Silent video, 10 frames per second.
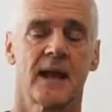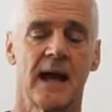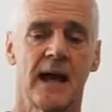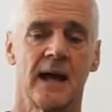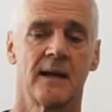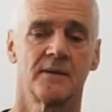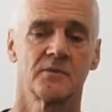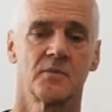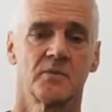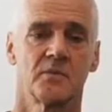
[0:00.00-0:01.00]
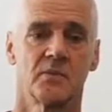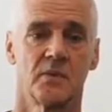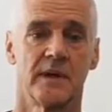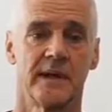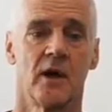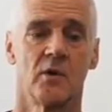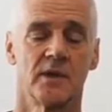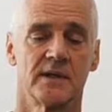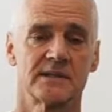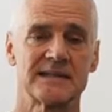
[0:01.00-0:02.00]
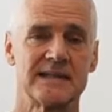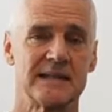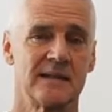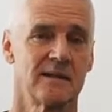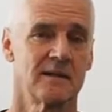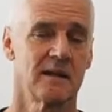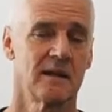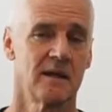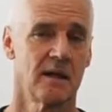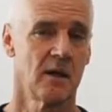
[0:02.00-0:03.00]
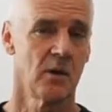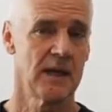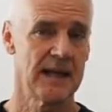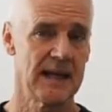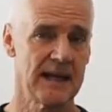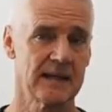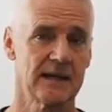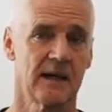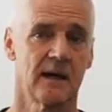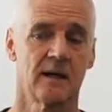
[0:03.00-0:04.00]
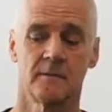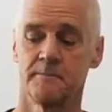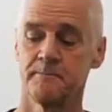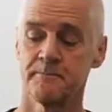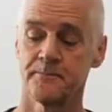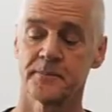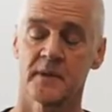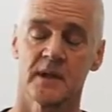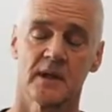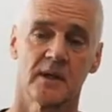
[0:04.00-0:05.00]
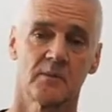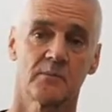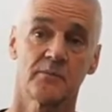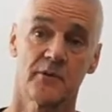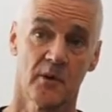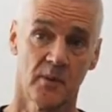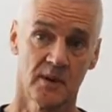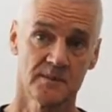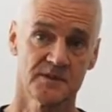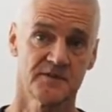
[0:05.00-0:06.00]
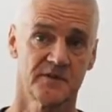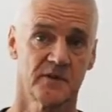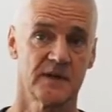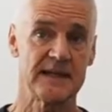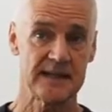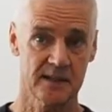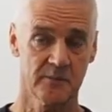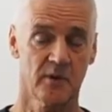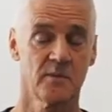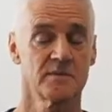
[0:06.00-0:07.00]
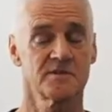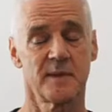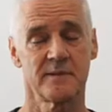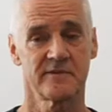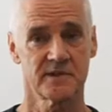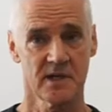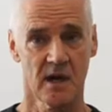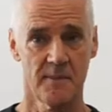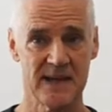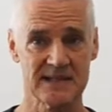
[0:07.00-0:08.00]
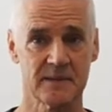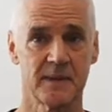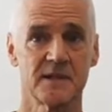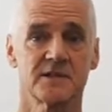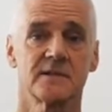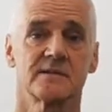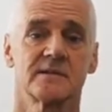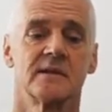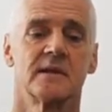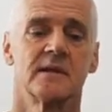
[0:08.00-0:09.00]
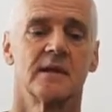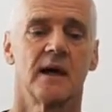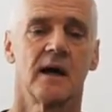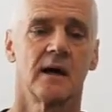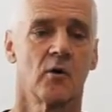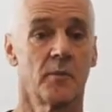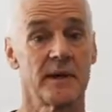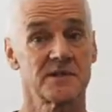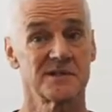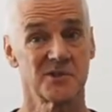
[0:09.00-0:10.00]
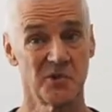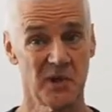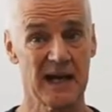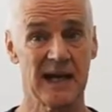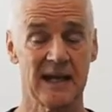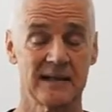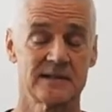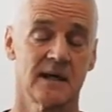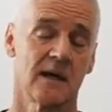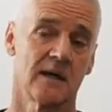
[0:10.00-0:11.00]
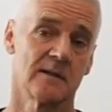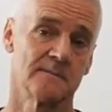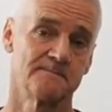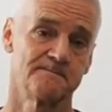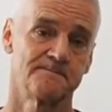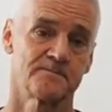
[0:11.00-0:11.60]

And we know that in lower leg um, problems for healing problems, maybe for diabetic patients mm-hmm. uh, or patients who had um,